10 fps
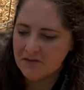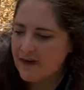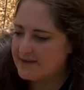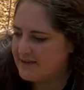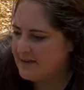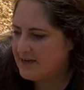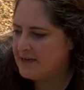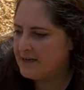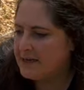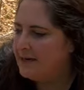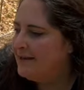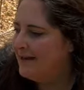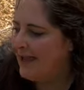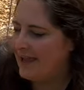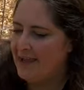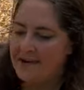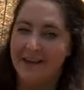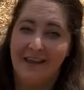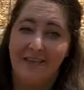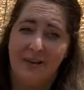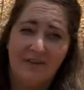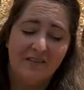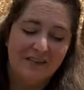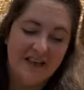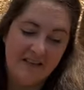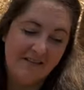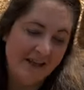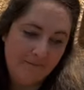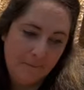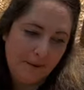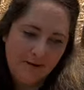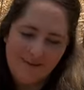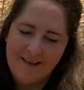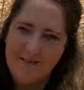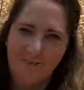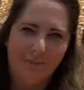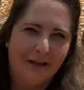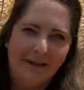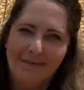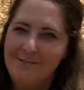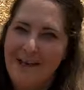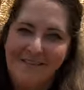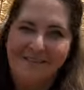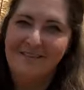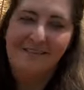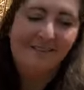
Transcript: tucked in here. And again, there's seeds everywhere. You see blank spaces. It's